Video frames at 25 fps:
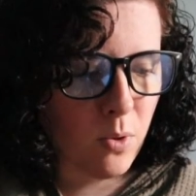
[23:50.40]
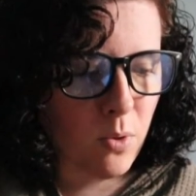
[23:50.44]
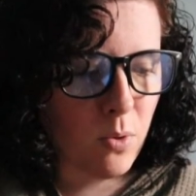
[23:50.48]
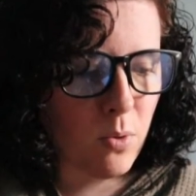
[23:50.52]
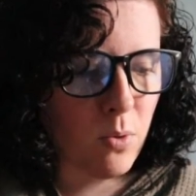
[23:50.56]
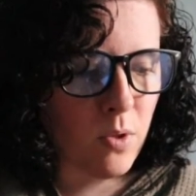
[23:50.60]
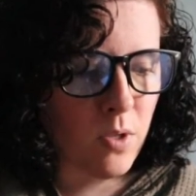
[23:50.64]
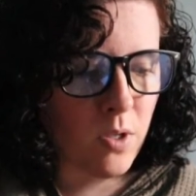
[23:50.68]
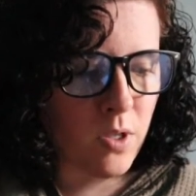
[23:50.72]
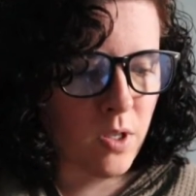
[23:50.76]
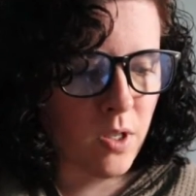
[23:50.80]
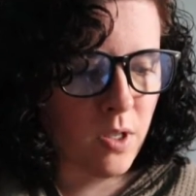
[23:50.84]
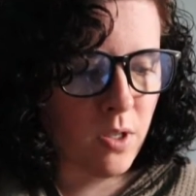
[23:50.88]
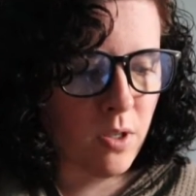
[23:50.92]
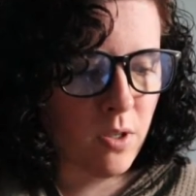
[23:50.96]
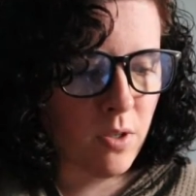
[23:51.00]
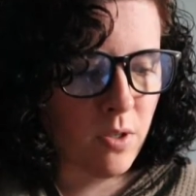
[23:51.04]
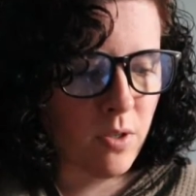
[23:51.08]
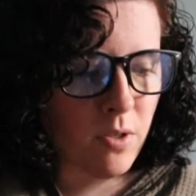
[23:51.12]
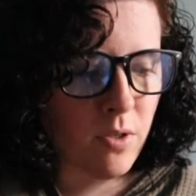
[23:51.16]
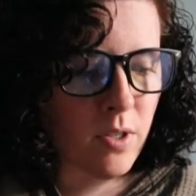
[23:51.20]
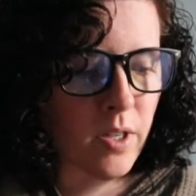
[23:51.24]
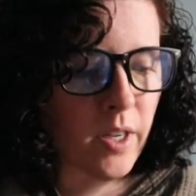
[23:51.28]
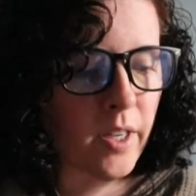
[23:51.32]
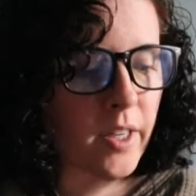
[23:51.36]

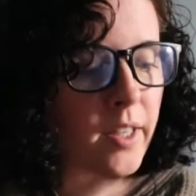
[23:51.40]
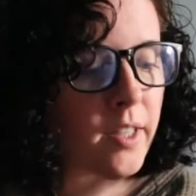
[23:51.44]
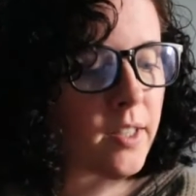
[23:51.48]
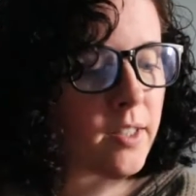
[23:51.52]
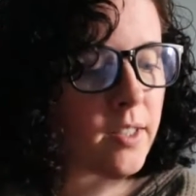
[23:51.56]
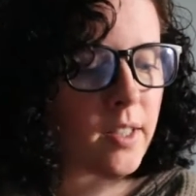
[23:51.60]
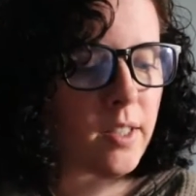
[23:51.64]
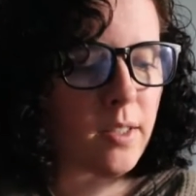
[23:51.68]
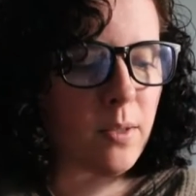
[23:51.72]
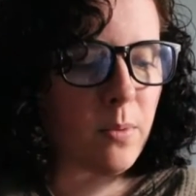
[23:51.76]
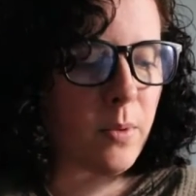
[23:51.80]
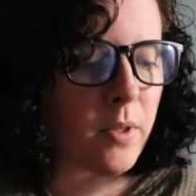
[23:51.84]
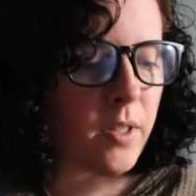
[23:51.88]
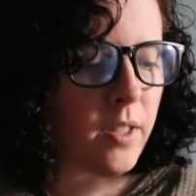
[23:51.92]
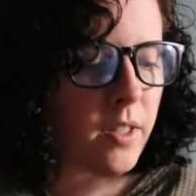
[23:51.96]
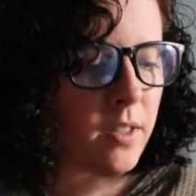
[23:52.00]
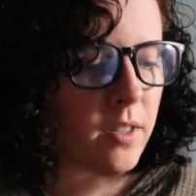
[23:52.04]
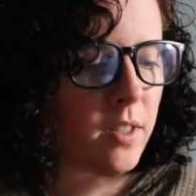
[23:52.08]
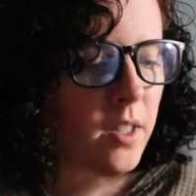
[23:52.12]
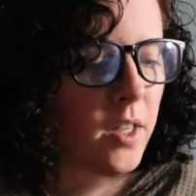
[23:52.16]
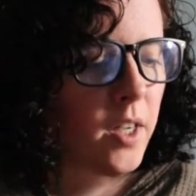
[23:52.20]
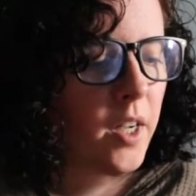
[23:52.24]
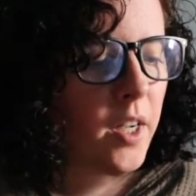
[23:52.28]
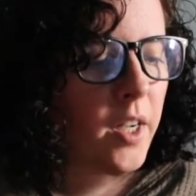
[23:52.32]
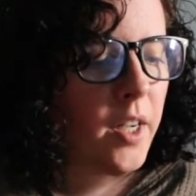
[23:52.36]
Traditioners, I guess that's what it
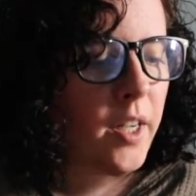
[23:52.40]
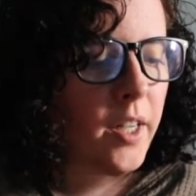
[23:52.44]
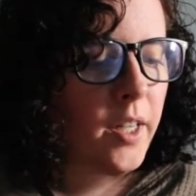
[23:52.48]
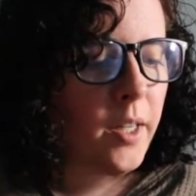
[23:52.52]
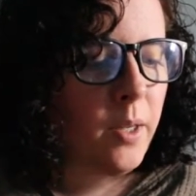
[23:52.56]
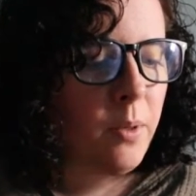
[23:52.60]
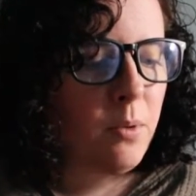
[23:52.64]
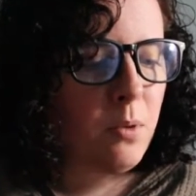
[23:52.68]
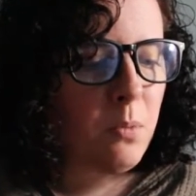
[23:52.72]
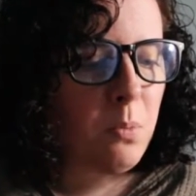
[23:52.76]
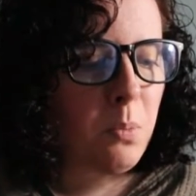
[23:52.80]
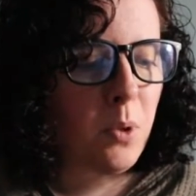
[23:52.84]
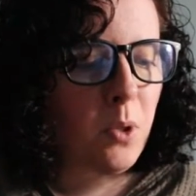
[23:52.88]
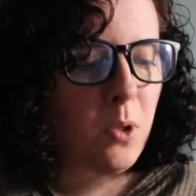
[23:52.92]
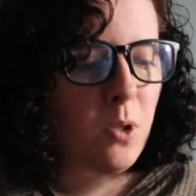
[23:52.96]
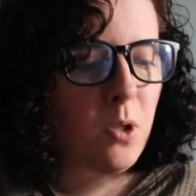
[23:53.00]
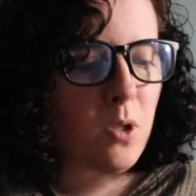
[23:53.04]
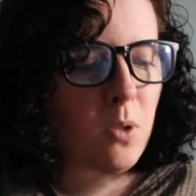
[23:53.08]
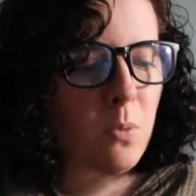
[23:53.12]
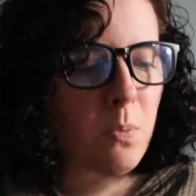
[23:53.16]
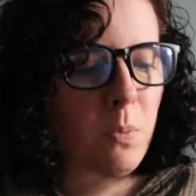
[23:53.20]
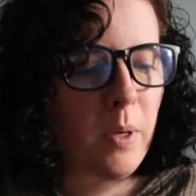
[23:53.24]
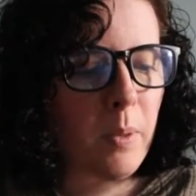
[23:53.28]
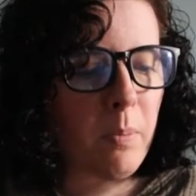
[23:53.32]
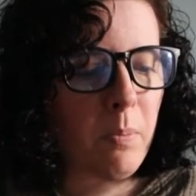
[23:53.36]
is. He was
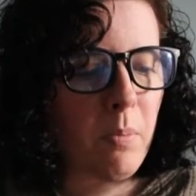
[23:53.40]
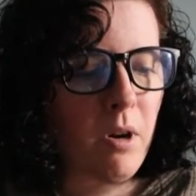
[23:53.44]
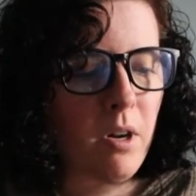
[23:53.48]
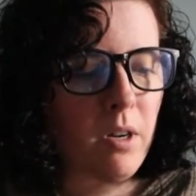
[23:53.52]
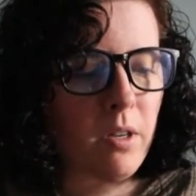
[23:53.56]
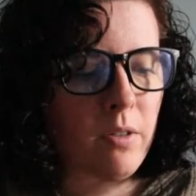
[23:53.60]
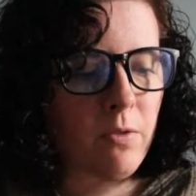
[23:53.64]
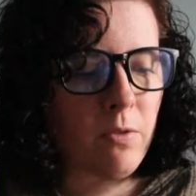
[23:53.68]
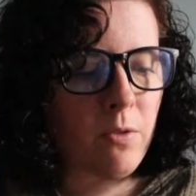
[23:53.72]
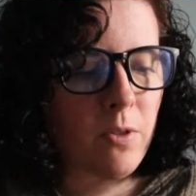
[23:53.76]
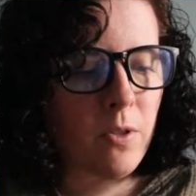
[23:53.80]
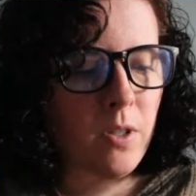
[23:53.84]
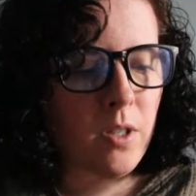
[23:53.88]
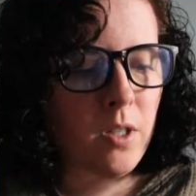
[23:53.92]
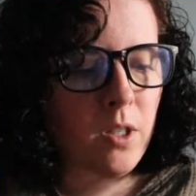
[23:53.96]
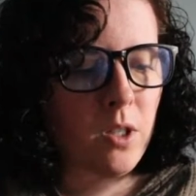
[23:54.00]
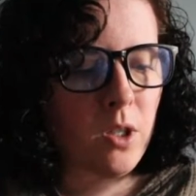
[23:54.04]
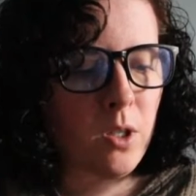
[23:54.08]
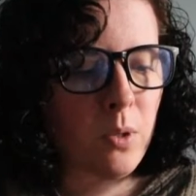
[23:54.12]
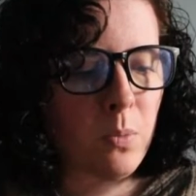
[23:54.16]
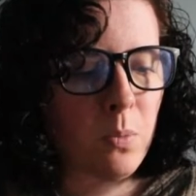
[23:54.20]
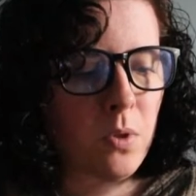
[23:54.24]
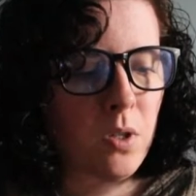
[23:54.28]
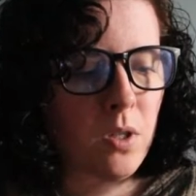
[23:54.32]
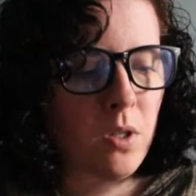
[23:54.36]
purchased by Potiphar, an
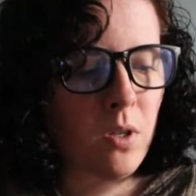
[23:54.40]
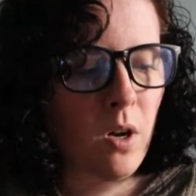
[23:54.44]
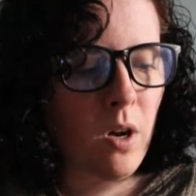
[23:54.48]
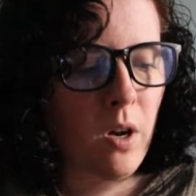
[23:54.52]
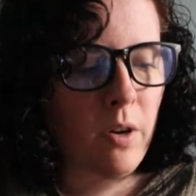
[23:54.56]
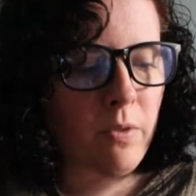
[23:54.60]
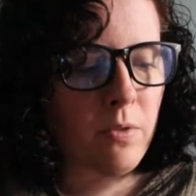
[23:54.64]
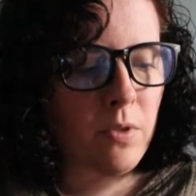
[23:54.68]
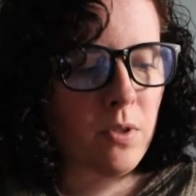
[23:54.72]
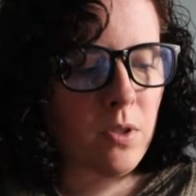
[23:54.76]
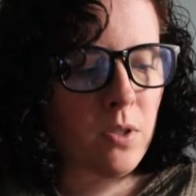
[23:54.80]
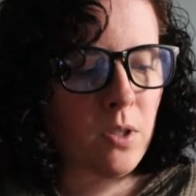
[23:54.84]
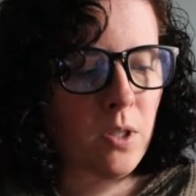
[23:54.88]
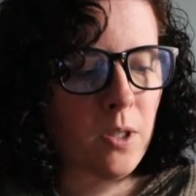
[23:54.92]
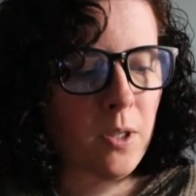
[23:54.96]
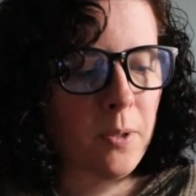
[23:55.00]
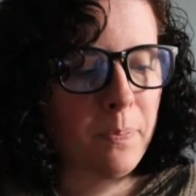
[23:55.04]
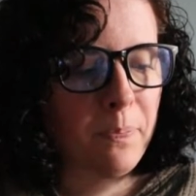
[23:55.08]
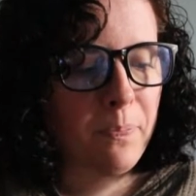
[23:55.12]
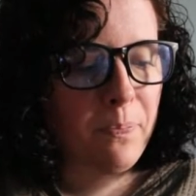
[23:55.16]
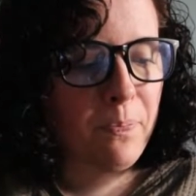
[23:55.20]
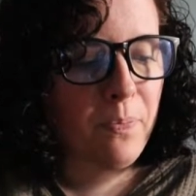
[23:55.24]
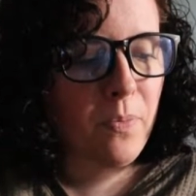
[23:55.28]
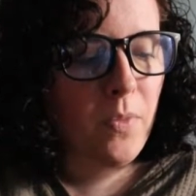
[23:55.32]
Egyptian officer.